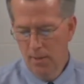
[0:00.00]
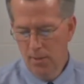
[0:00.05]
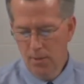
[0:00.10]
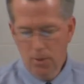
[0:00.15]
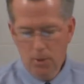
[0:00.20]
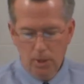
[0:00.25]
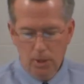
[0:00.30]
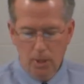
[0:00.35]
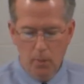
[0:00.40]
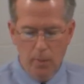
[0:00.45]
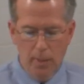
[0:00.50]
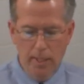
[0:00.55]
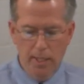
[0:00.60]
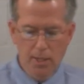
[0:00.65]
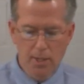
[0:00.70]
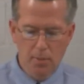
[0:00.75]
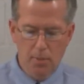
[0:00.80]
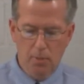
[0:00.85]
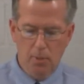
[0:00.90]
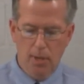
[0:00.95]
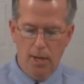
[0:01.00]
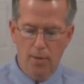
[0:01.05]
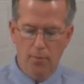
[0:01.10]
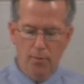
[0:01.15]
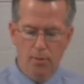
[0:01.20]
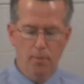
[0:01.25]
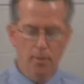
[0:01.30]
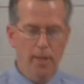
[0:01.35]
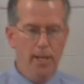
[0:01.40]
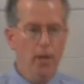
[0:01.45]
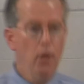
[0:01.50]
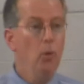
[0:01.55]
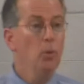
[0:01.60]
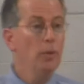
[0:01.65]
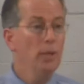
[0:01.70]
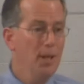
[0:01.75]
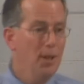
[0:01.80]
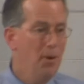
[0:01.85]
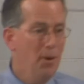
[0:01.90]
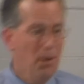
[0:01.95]
Thirdly, we need to pray from a
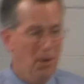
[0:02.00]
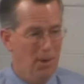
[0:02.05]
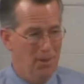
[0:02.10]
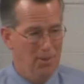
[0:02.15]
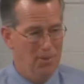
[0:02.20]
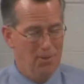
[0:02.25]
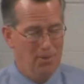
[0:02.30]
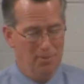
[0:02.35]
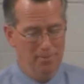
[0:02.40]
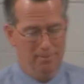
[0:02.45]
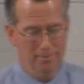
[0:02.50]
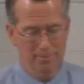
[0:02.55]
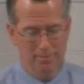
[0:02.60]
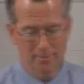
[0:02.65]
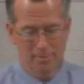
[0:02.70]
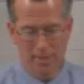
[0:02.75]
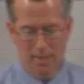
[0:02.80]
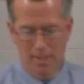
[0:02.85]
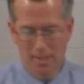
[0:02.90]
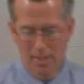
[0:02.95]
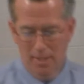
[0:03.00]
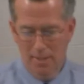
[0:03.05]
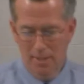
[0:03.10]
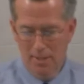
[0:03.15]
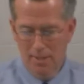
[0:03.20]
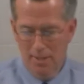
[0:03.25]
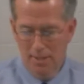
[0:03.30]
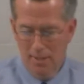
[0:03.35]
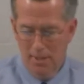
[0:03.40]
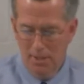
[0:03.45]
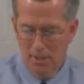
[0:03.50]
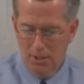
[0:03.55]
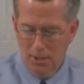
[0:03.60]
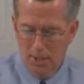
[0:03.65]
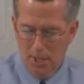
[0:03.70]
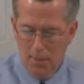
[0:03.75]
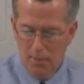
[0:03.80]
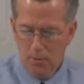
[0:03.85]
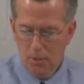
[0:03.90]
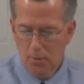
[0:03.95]
holy heart.
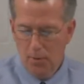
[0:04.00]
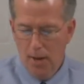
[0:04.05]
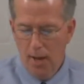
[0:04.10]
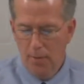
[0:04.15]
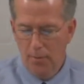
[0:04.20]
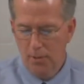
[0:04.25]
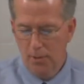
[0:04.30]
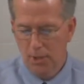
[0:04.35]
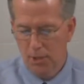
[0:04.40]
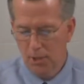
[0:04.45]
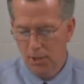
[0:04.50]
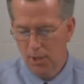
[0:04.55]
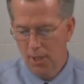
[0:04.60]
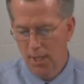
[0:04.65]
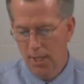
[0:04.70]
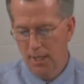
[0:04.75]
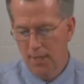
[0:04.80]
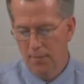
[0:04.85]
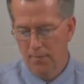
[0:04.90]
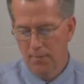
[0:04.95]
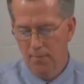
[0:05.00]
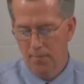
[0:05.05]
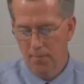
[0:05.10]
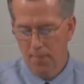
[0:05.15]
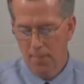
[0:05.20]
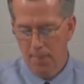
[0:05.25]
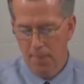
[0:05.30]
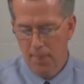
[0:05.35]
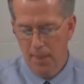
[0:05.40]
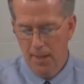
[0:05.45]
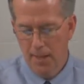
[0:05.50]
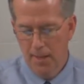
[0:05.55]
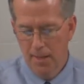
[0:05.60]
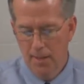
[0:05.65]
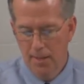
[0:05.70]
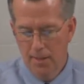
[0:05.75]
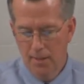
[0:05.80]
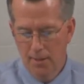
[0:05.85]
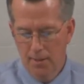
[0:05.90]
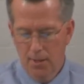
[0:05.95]
James 5:16.
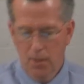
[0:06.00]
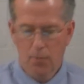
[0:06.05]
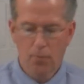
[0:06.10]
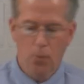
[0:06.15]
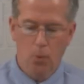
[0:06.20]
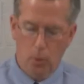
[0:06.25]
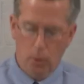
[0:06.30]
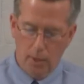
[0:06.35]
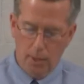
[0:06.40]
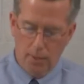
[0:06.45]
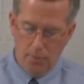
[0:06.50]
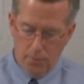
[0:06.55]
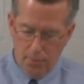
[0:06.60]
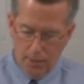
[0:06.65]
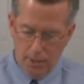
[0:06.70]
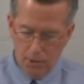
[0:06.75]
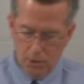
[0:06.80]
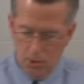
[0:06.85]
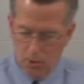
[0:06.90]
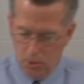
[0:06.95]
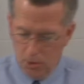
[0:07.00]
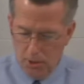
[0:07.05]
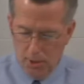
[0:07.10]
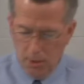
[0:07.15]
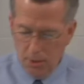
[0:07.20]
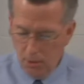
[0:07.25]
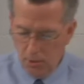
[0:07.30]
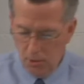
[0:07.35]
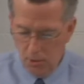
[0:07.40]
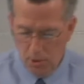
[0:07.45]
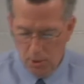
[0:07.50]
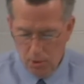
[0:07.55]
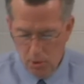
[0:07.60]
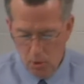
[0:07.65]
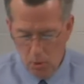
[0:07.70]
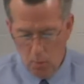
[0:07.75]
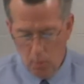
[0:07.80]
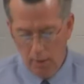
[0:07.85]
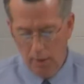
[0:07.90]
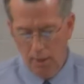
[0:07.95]
Therefore, confess your sins
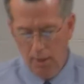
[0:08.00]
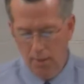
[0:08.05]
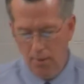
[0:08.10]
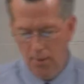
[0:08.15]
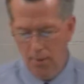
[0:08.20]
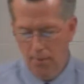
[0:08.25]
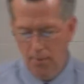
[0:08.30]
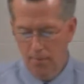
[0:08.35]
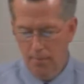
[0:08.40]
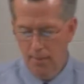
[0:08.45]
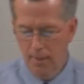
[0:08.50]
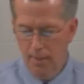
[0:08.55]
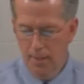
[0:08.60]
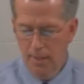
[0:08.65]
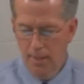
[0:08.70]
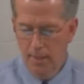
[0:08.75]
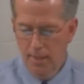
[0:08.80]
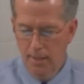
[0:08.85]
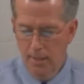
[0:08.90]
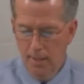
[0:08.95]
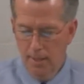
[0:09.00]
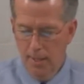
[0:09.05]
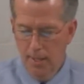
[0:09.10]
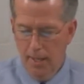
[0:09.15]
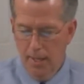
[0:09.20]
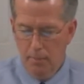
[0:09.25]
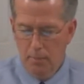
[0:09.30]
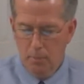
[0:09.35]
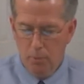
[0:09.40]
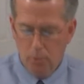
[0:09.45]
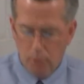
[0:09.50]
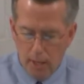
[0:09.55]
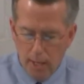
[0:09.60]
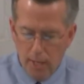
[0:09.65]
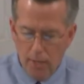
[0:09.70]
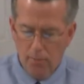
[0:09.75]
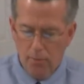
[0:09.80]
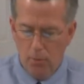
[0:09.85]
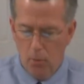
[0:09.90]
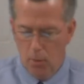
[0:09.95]
to one another and
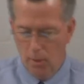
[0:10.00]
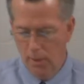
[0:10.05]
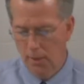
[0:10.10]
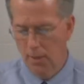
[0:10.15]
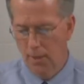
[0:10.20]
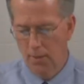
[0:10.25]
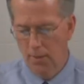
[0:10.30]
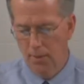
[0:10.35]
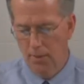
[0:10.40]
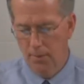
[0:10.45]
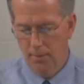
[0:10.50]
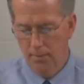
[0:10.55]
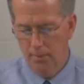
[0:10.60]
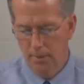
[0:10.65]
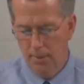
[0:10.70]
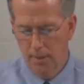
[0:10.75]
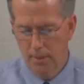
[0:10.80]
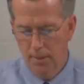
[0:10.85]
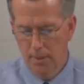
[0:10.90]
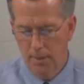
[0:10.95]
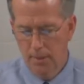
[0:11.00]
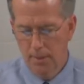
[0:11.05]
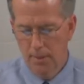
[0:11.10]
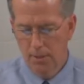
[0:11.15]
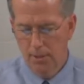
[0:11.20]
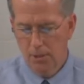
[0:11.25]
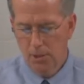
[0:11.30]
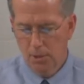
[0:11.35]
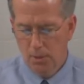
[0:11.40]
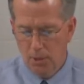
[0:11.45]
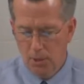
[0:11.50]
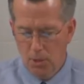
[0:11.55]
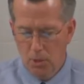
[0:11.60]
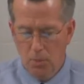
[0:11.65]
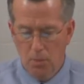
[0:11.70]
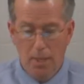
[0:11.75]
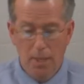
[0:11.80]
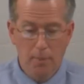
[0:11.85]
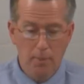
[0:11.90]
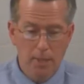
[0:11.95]
pray for one another so that
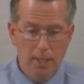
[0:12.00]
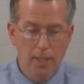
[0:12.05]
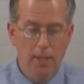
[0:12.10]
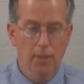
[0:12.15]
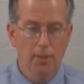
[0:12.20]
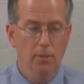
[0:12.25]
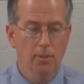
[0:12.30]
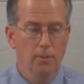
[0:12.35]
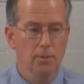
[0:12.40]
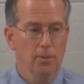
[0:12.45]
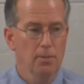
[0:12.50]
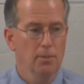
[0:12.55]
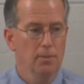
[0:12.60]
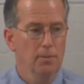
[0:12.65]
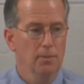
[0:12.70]
you may be healed.